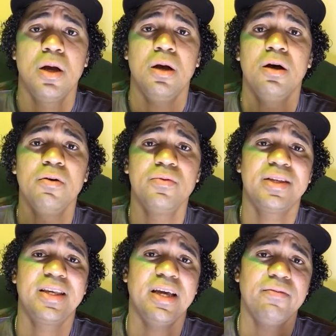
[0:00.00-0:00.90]
of the
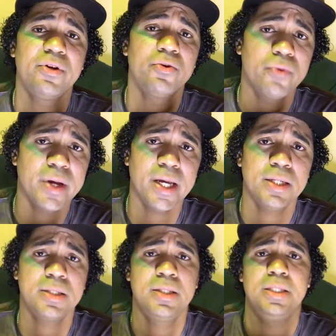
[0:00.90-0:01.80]
Kevin
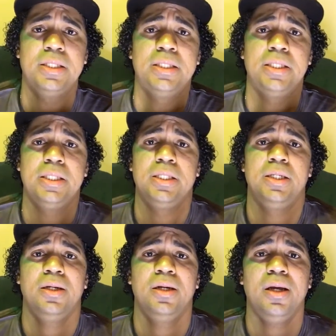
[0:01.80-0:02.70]
Durant
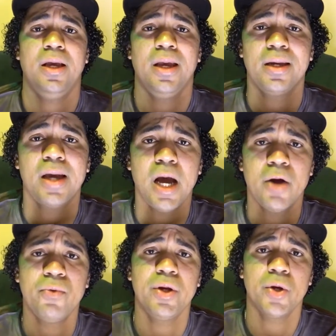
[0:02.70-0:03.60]
and
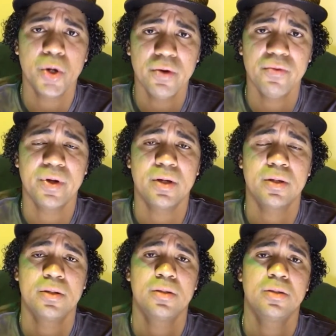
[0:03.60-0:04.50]
Kyrie Irving
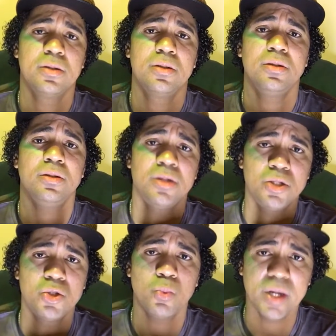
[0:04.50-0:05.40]

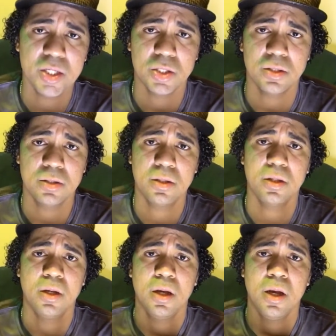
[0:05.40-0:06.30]
situation
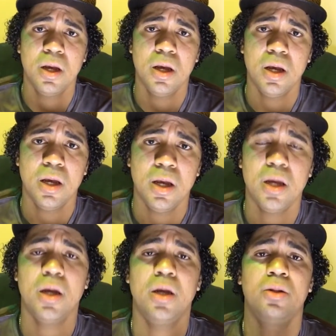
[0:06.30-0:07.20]

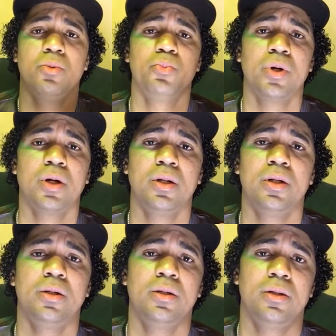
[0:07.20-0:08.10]
in the
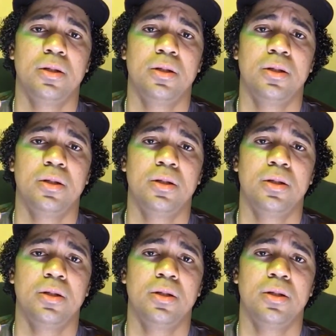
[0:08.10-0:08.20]
Brooklyn